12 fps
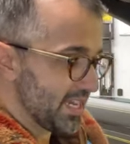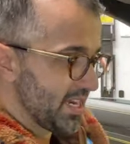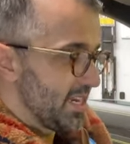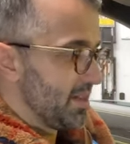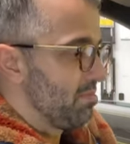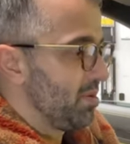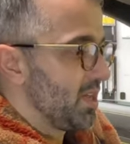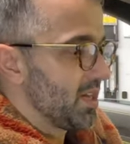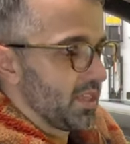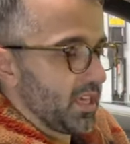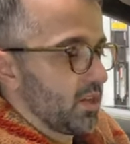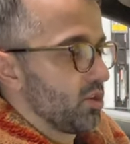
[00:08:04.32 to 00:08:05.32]
and
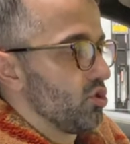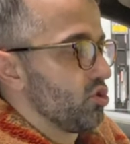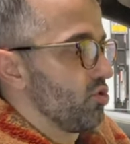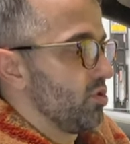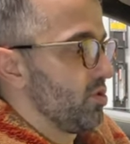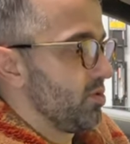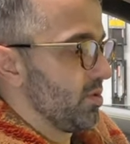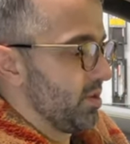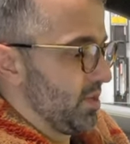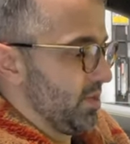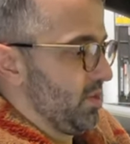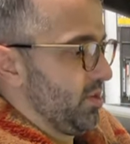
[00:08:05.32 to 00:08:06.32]
plug the control
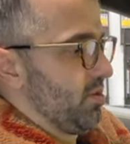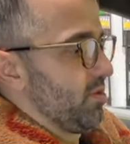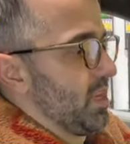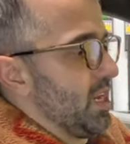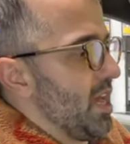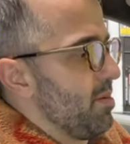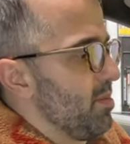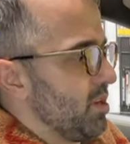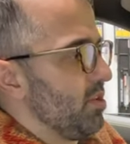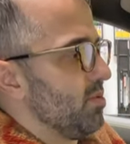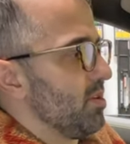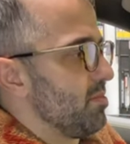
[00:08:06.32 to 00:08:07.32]
or climate
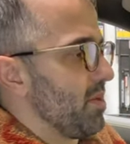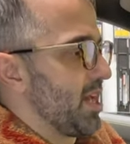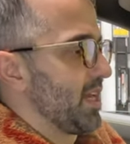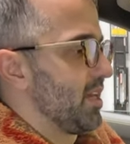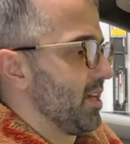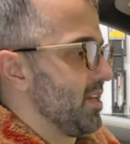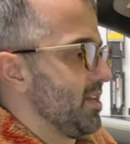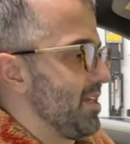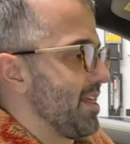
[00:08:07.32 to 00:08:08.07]
unit back in.